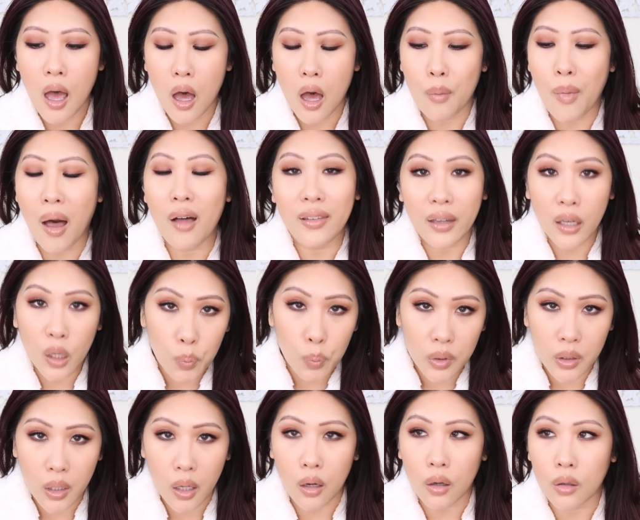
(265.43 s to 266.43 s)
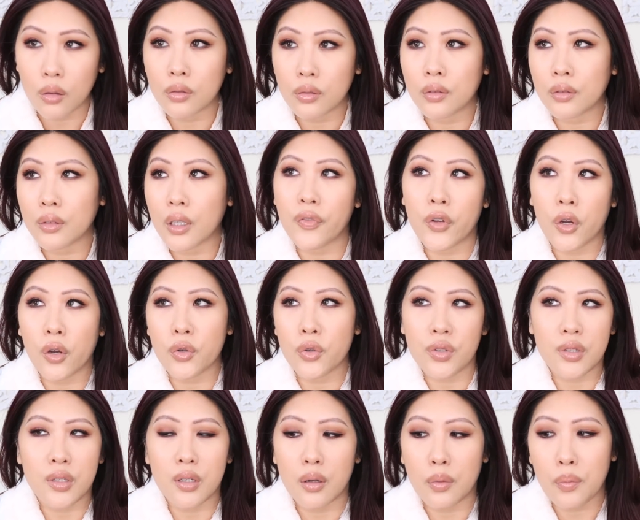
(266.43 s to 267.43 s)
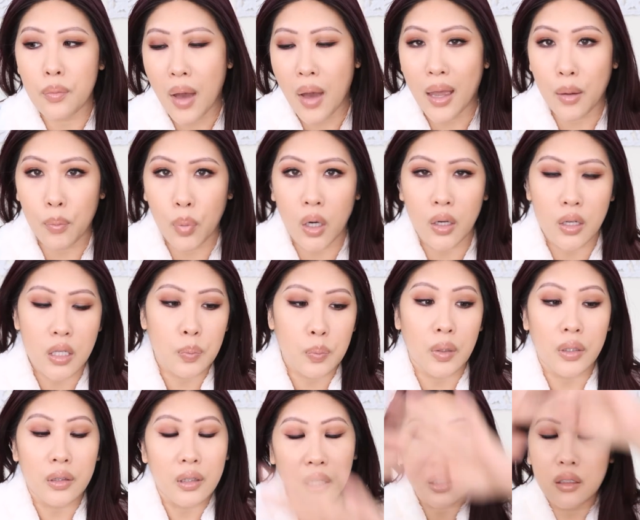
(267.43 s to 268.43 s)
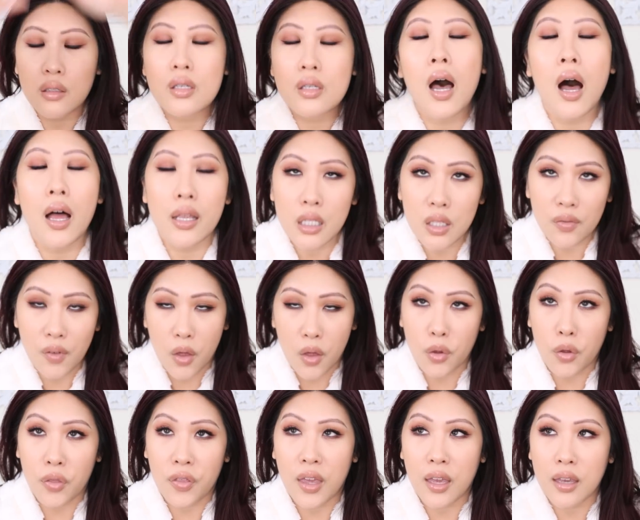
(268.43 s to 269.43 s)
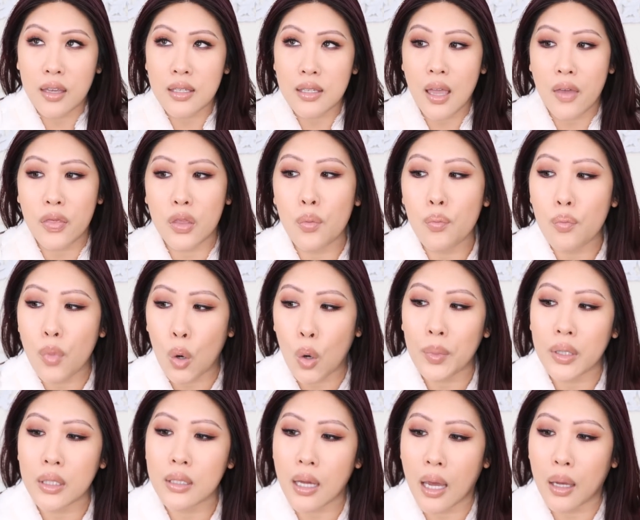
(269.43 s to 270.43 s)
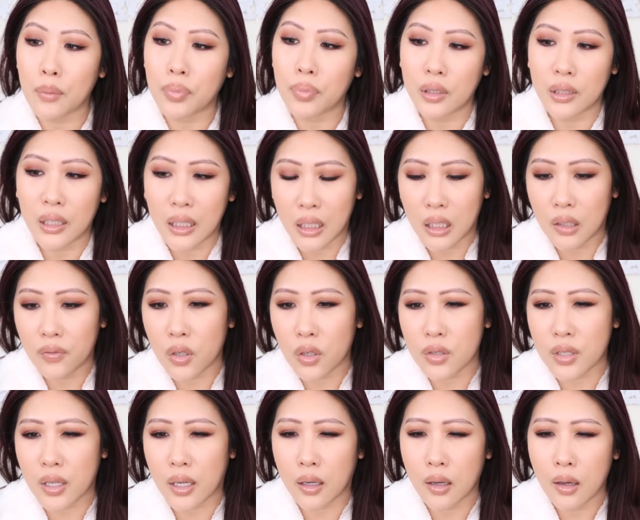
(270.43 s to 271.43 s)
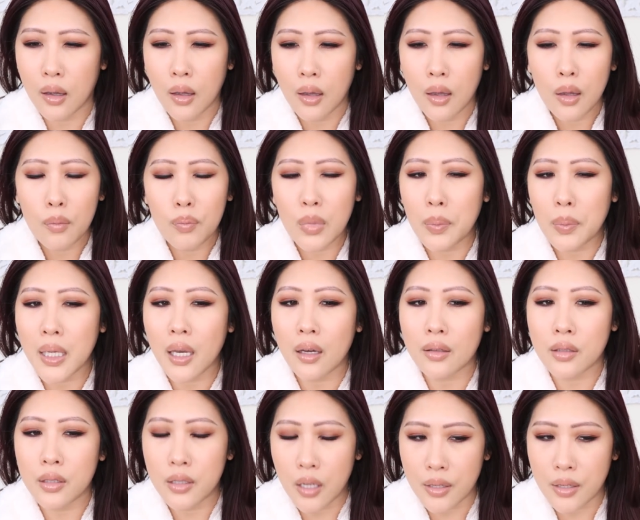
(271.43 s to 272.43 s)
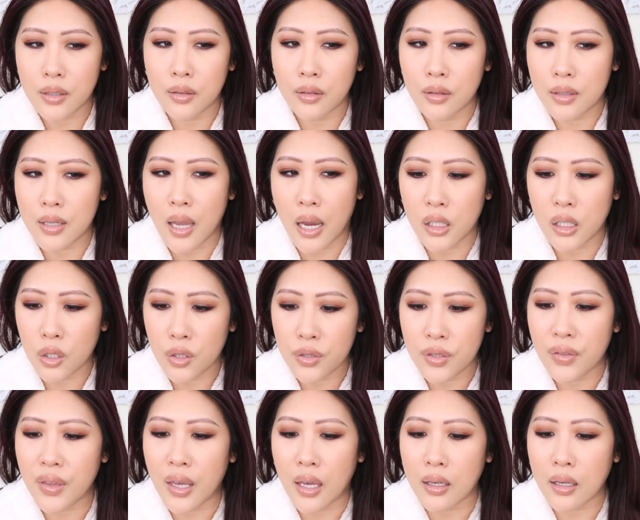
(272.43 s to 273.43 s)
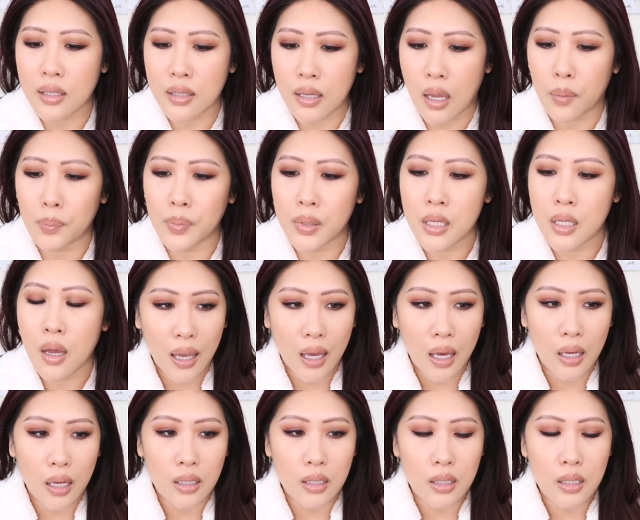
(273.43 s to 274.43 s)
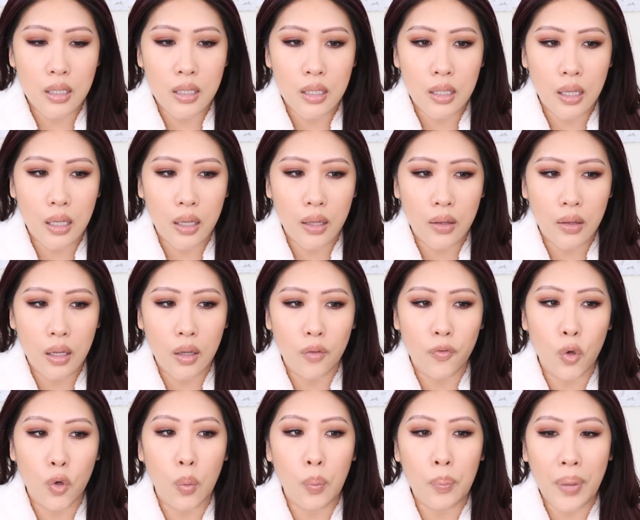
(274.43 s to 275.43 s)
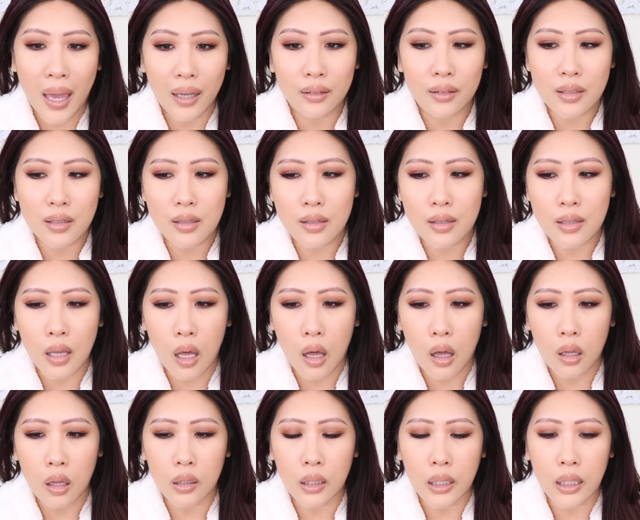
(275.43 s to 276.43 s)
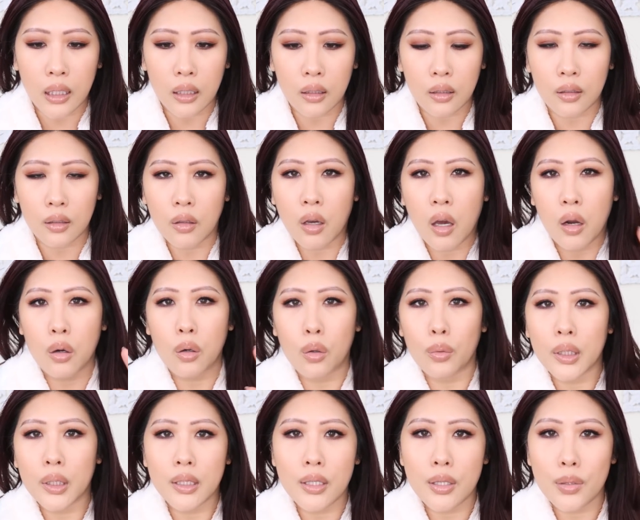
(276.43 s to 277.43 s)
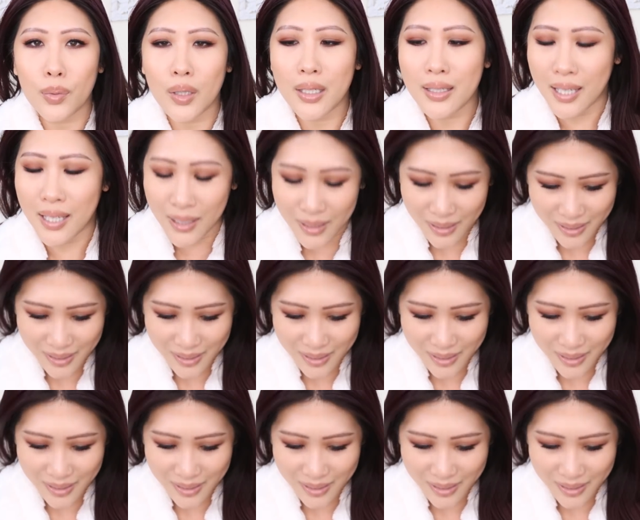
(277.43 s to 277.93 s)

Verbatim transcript: Um, I'll link it below if you're interested in my purse, but like tons of other things. At the moment, I believe there's like maybe a dozen designers that they accept. And if your bag doesn't sell in, I don't know what this was.